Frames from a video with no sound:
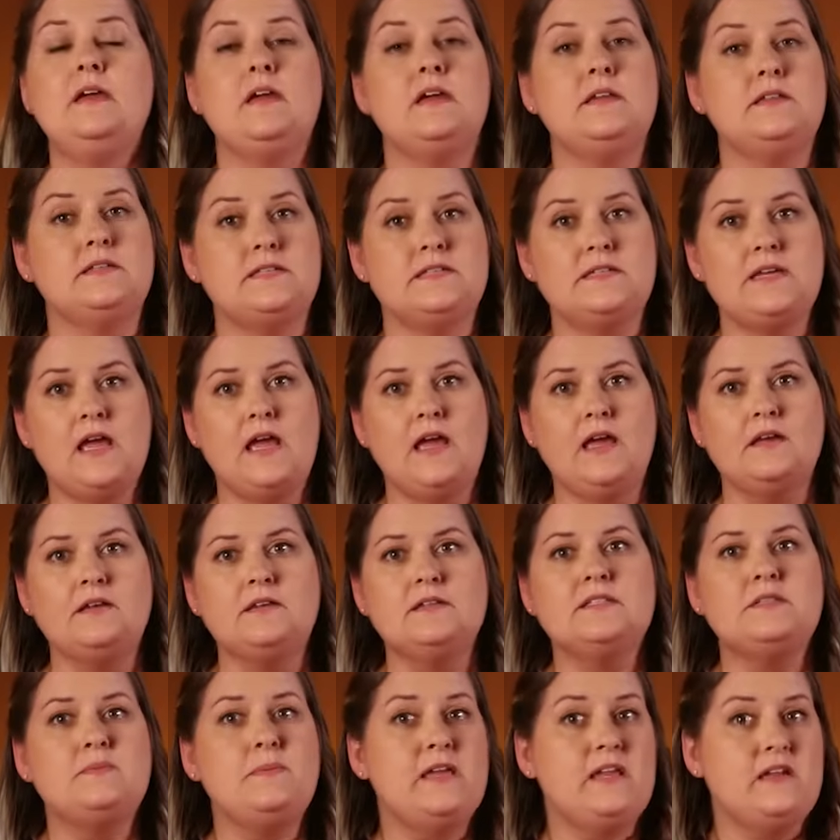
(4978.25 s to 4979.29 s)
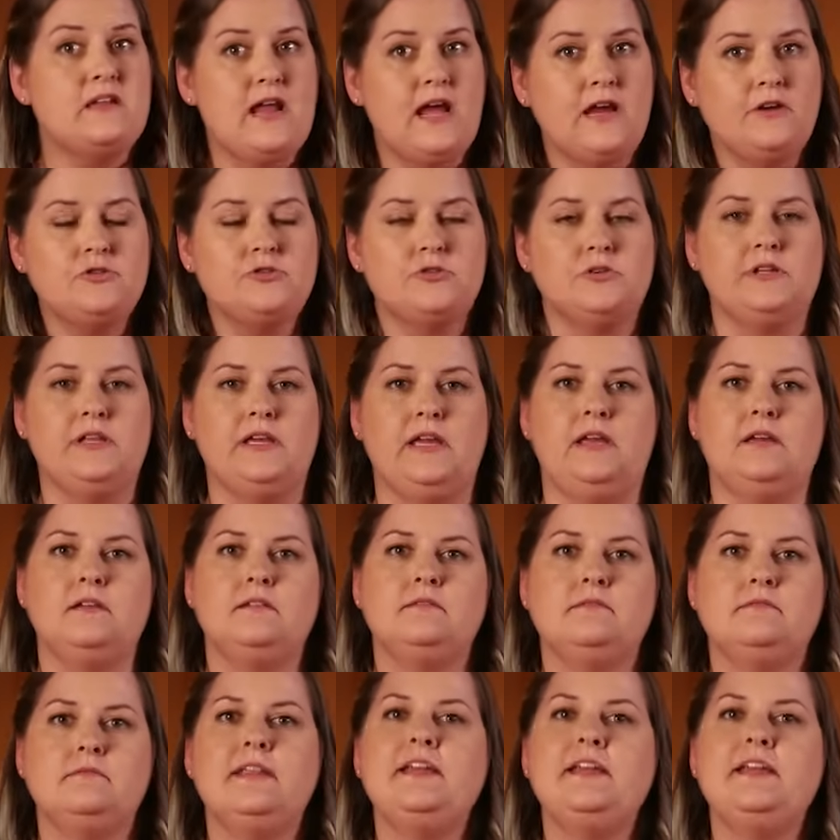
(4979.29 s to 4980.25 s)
Instead, speak naturally,